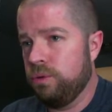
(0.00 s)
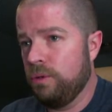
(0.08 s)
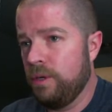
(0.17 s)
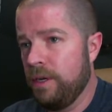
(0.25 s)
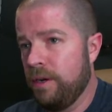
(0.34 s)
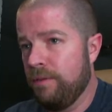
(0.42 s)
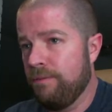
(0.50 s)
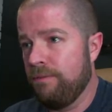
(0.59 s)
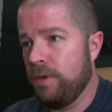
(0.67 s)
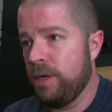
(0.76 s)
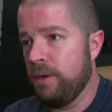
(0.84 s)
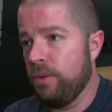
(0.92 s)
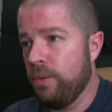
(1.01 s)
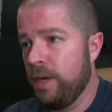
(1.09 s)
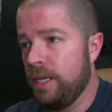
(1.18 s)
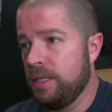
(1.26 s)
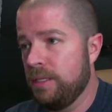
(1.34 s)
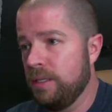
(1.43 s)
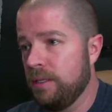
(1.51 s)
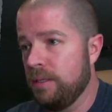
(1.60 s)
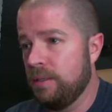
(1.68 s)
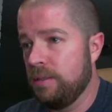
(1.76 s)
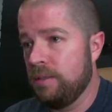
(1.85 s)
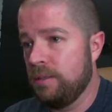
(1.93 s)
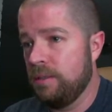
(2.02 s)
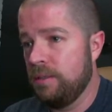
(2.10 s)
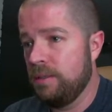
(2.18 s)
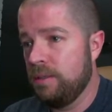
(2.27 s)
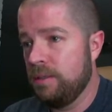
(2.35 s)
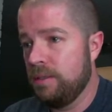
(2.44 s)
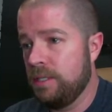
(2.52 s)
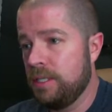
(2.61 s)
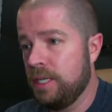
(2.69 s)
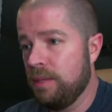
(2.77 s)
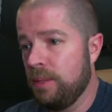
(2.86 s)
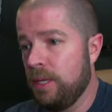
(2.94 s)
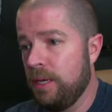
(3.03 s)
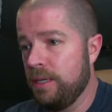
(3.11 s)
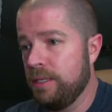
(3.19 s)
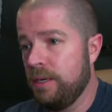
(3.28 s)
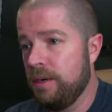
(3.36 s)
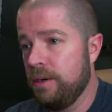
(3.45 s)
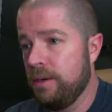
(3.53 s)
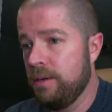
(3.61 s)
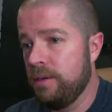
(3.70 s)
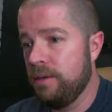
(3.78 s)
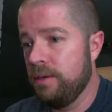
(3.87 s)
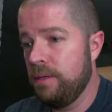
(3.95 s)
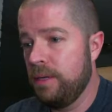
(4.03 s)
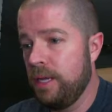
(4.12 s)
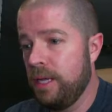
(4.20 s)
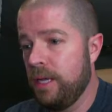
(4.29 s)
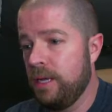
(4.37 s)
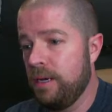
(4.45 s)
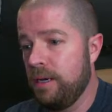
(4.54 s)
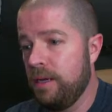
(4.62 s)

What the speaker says: Can I find a way to stabilize here and